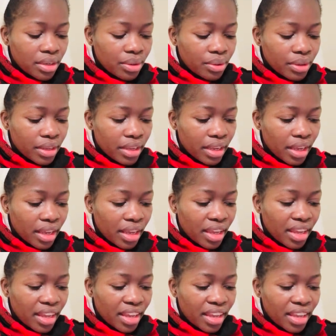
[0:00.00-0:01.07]

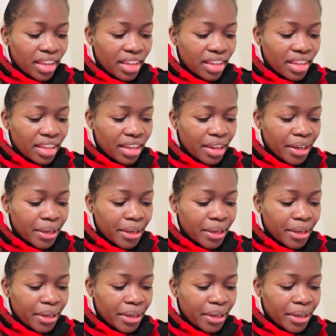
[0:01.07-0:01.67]
Okay.